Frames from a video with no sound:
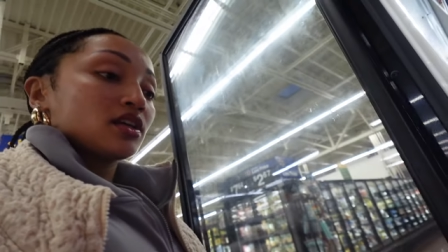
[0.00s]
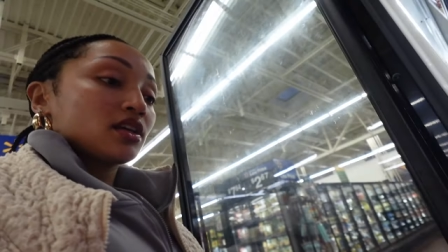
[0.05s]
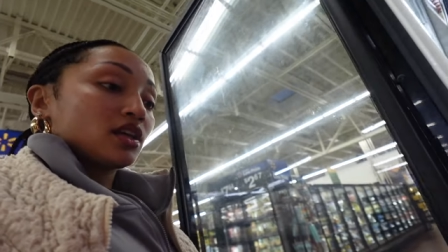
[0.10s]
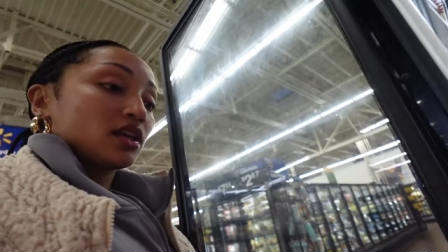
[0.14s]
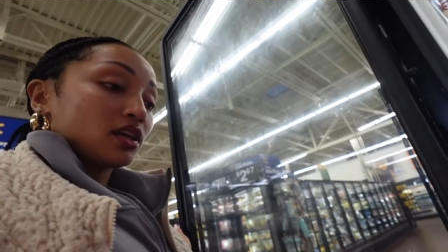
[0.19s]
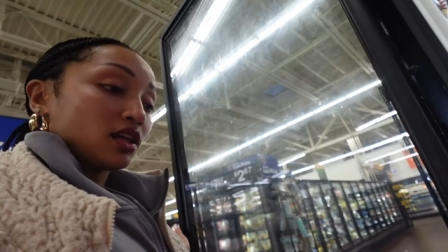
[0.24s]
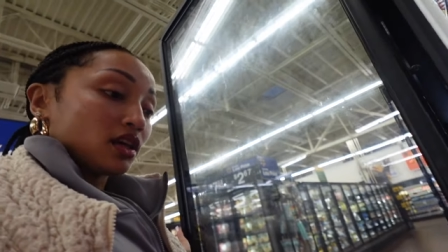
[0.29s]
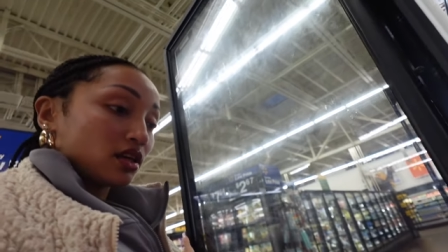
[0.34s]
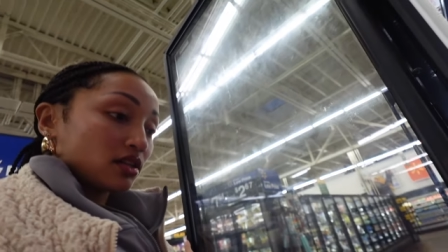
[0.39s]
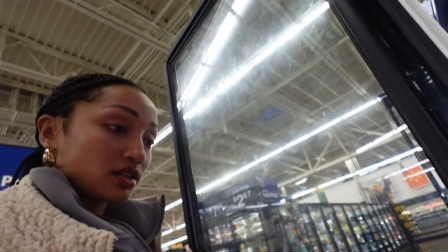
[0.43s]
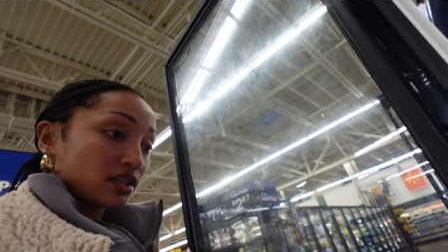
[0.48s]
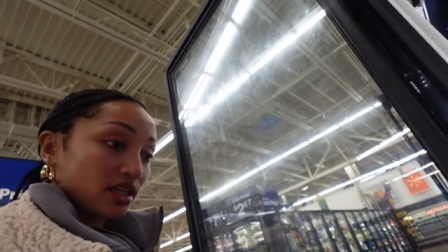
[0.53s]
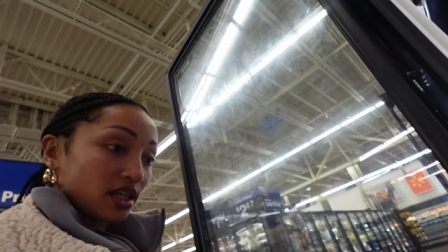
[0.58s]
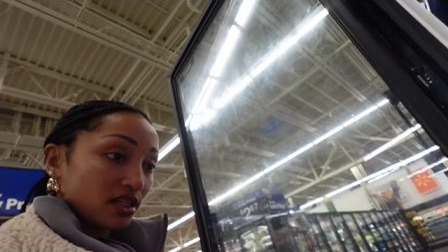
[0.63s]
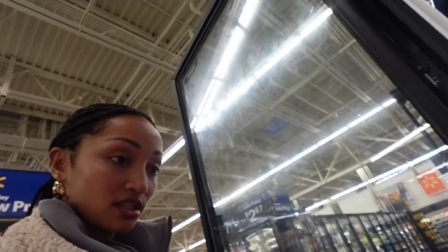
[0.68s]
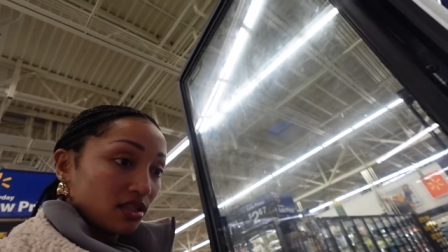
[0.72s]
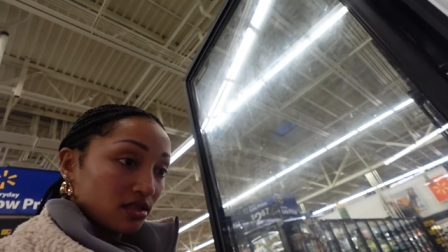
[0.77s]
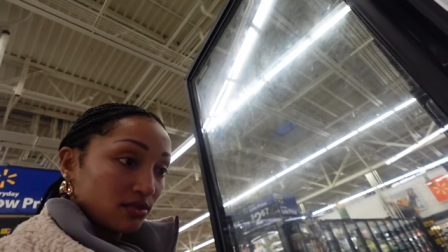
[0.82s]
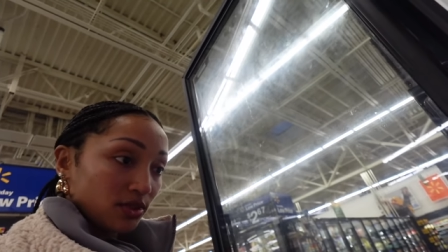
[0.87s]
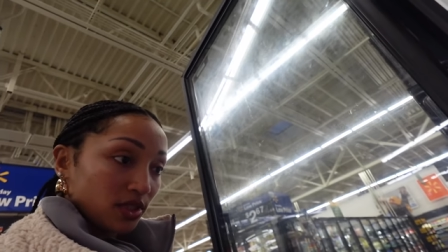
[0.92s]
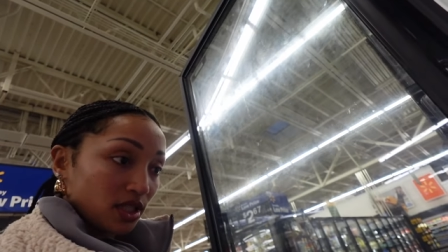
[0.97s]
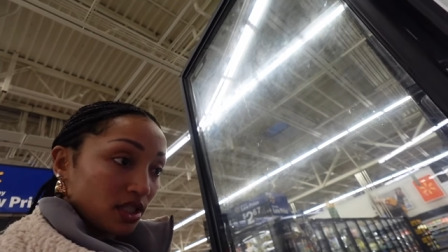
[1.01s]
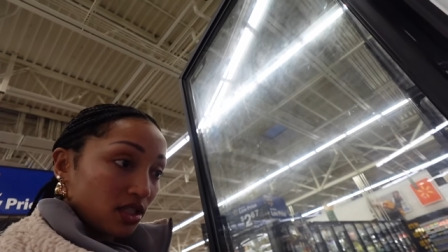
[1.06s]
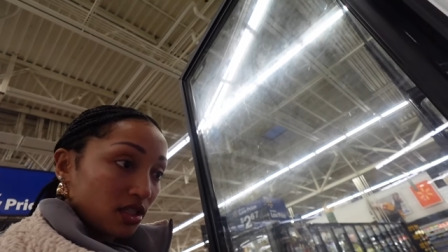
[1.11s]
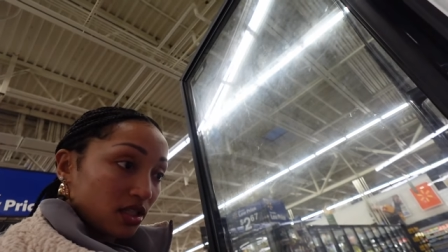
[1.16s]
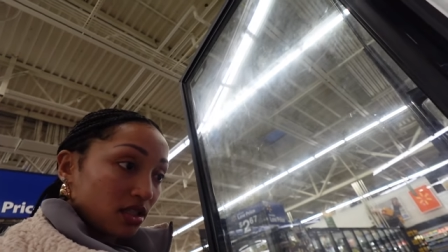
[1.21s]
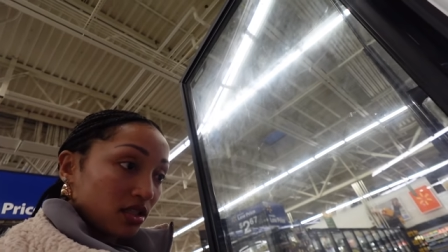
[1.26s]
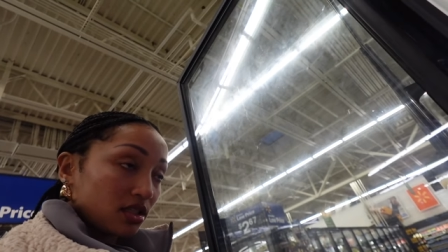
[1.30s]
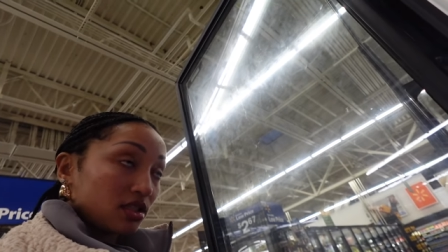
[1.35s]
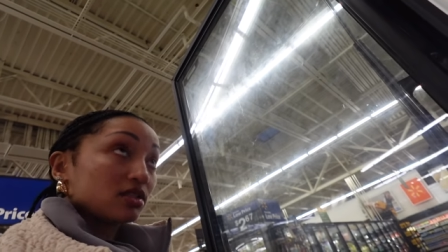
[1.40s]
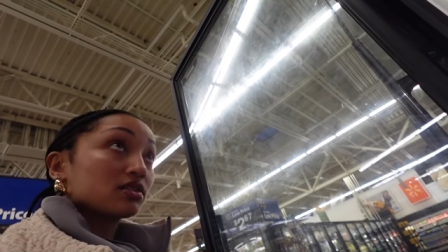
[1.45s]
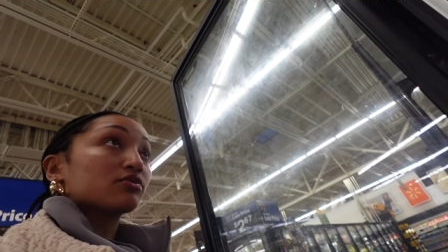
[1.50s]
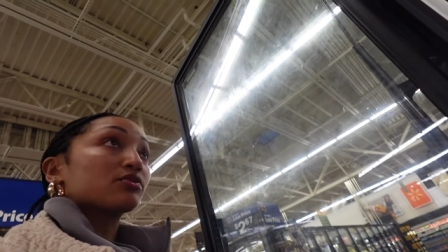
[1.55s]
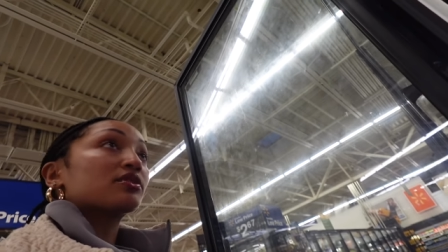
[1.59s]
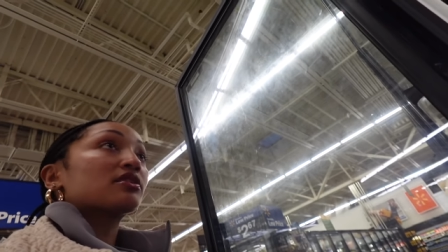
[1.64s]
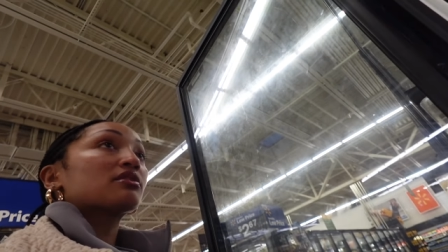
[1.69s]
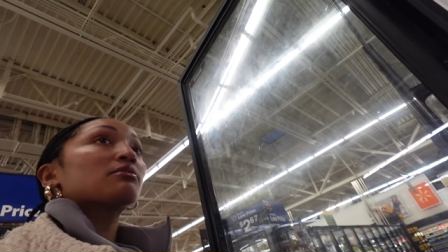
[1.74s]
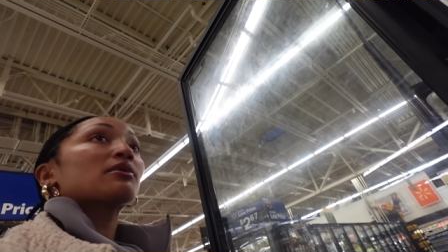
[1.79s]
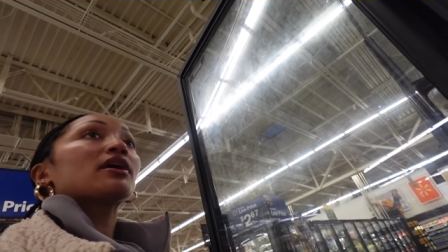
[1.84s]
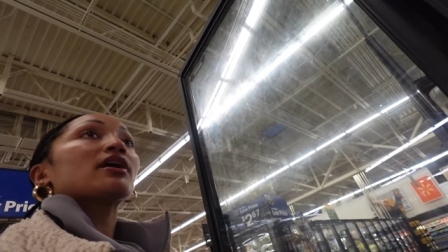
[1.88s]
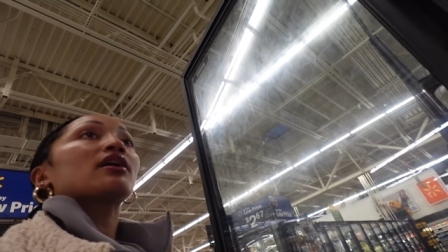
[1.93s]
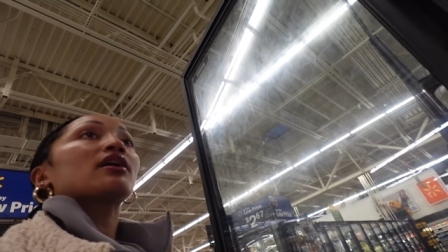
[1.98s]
Can y'all guess what it is? Where am I